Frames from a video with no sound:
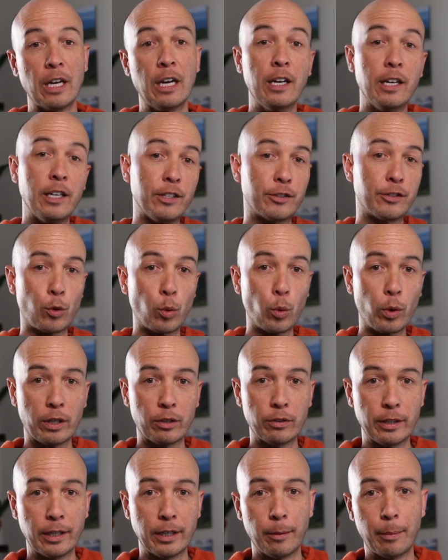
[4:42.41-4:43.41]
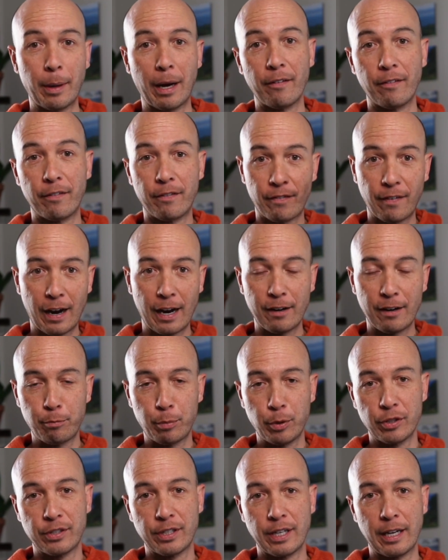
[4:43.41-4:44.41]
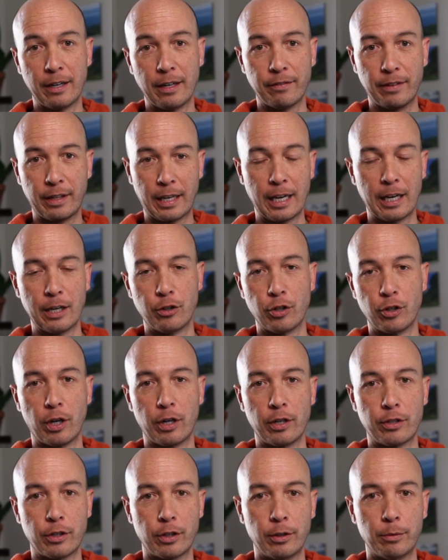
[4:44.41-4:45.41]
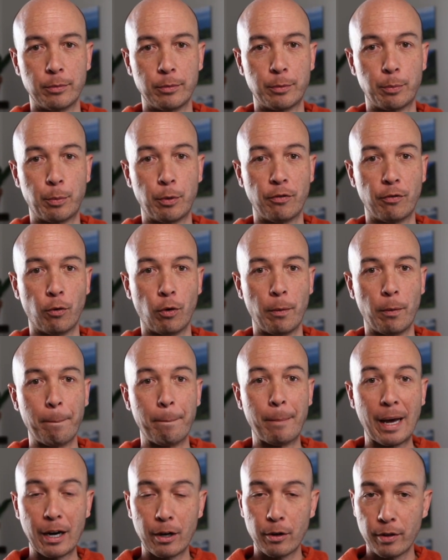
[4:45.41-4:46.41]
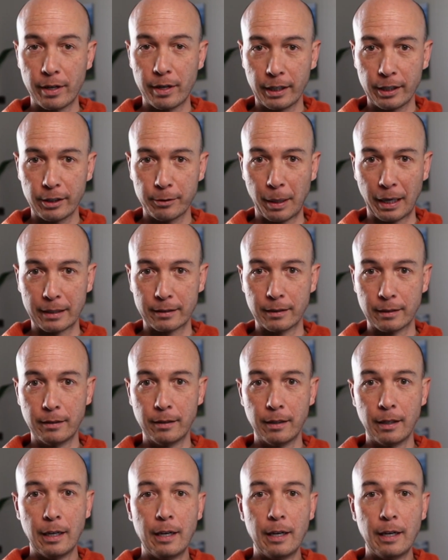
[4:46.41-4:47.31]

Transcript: Historically, about 5% of the KGR terms perform better than expected,